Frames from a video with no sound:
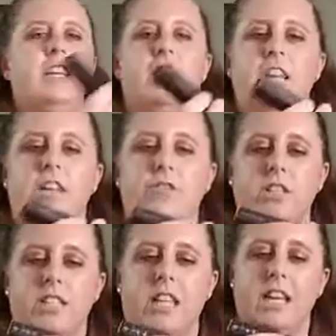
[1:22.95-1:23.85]
the
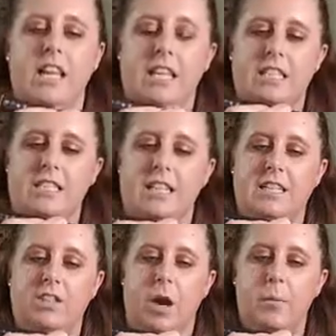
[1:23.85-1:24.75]
first thing is the
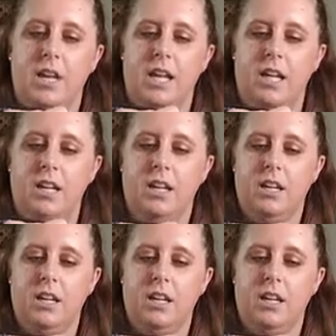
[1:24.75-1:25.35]
Dominique